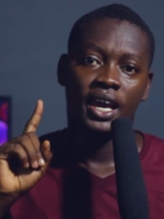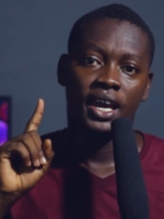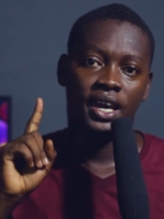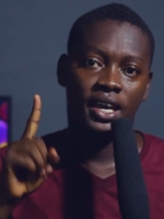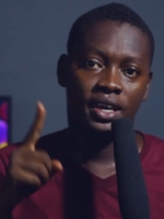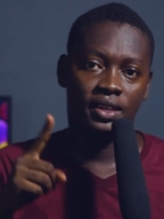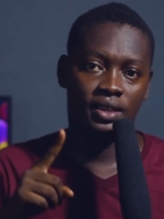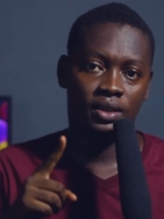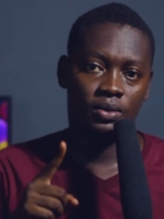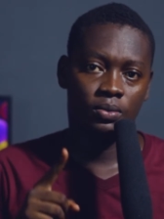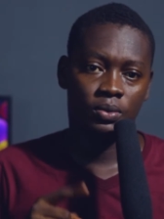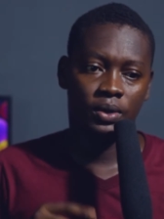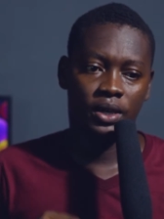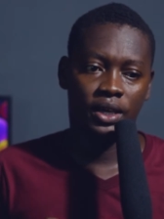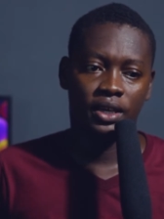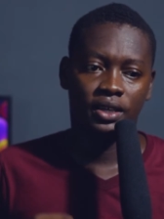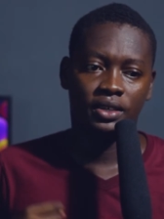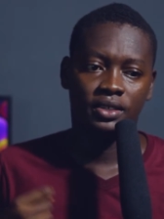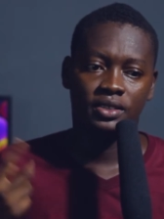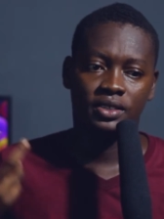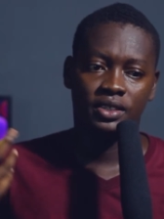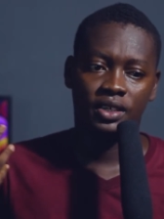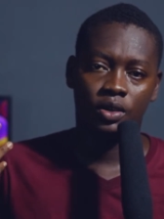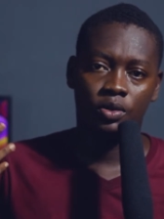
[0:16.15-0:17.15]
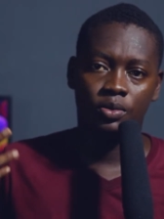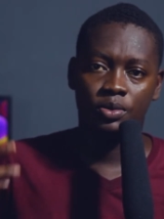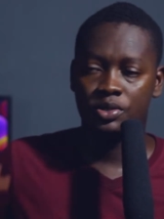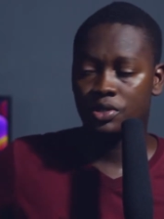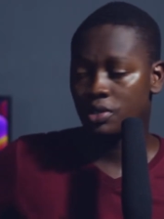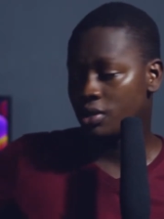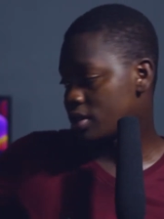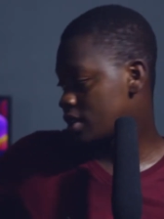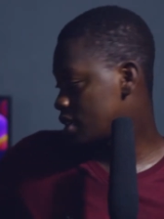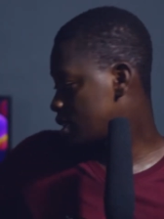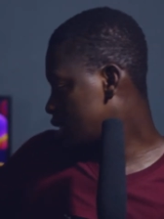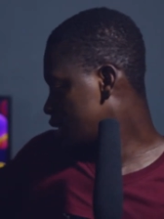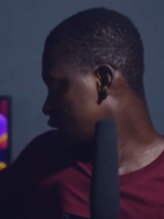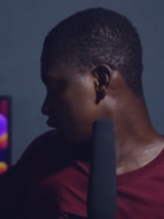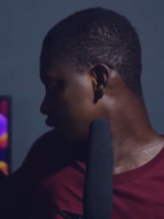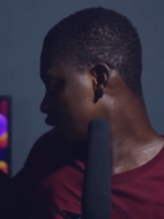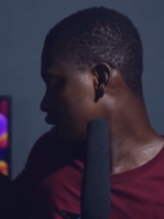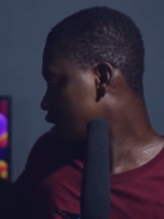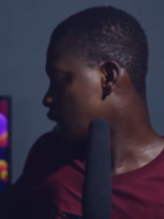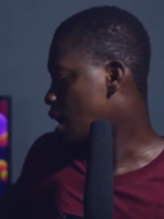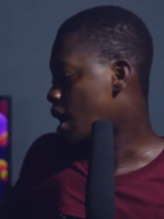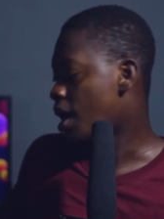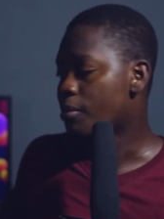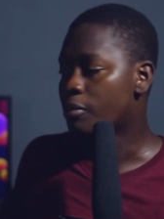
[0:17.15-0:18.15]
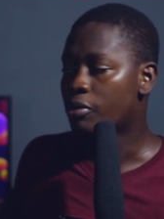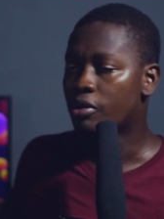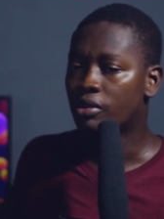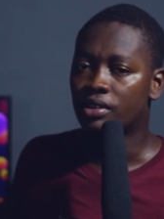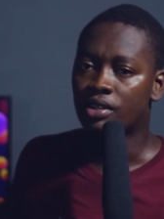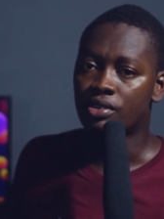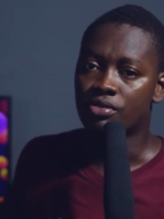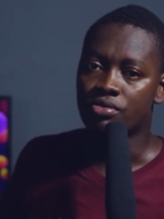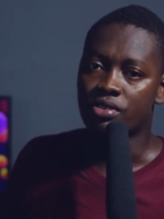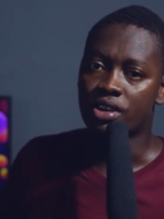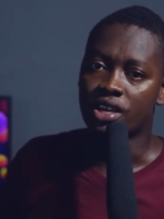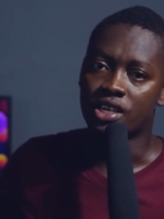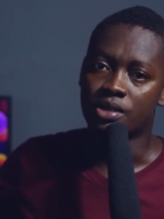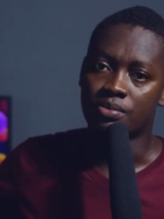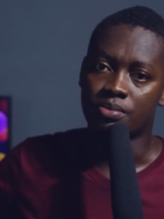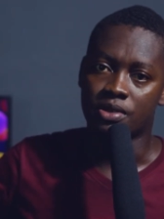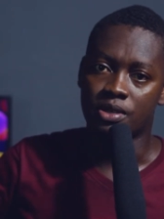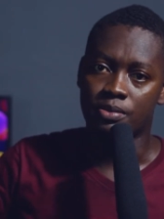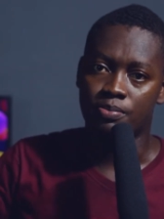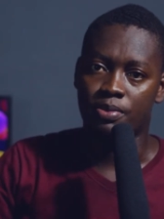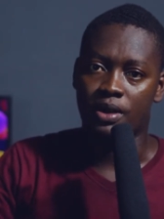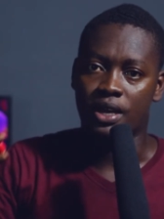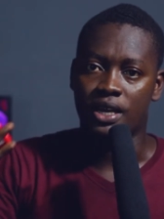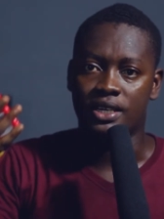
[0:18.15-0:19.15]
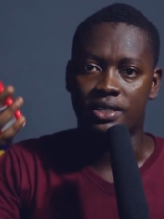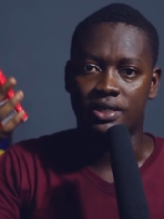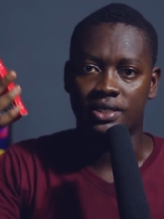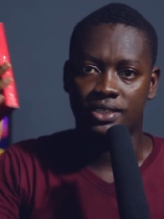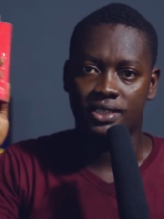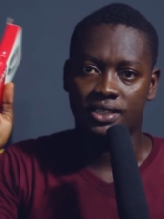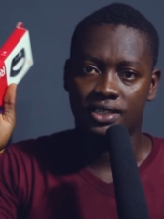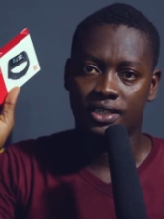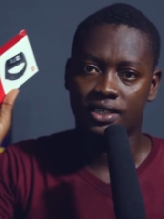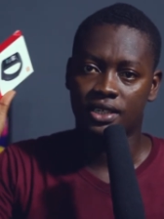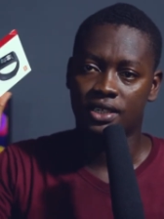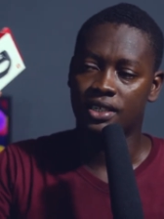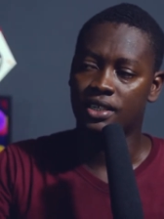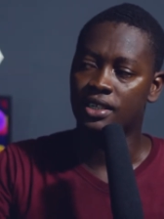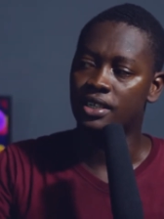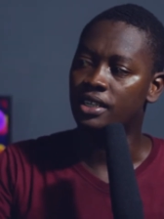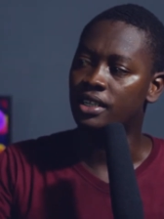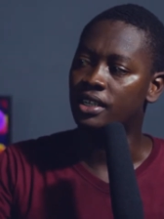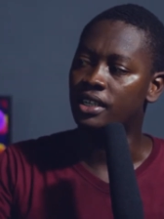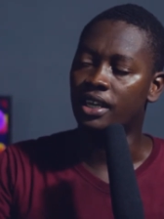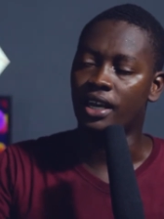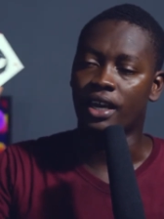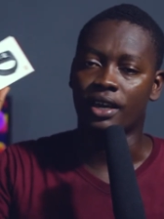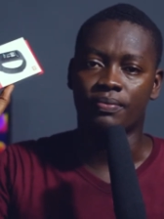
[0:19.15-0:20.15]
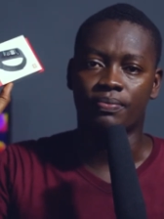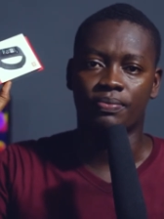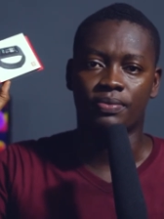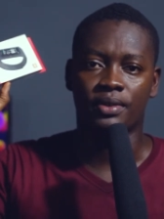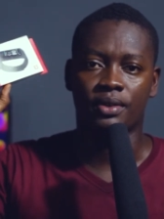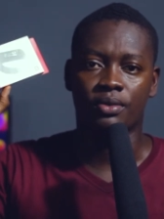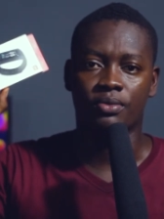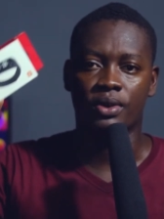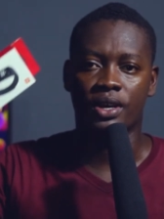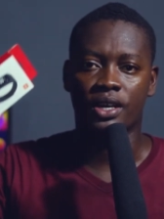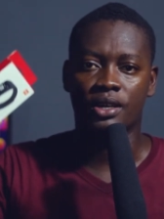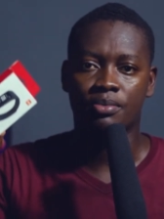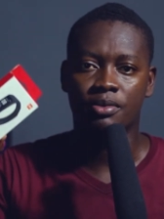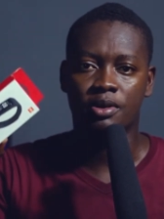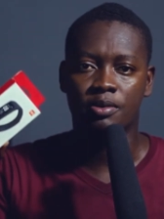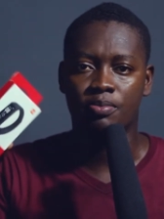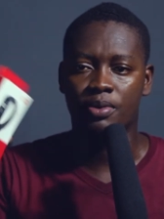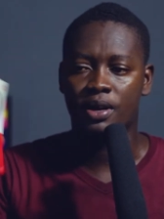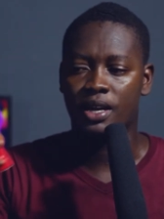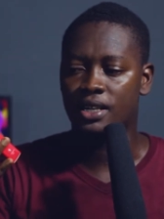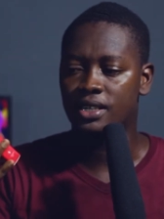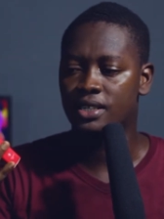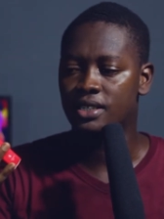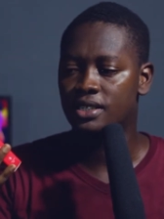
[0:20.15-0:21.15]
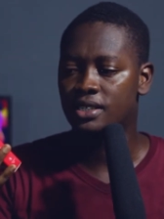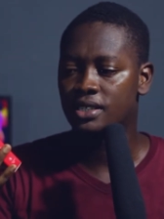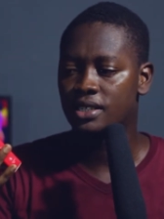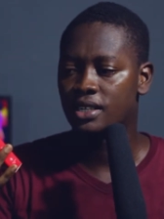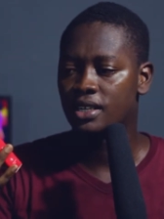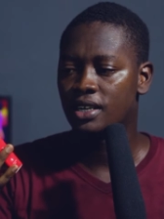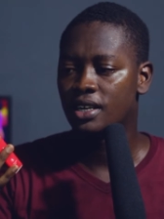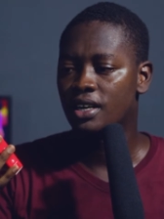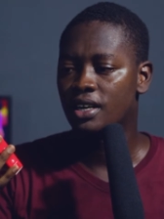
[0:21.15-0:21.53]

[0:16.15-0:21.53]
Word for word: Either way, today we'll be talking about the Redmi Band. Yeah, the Redmi Band,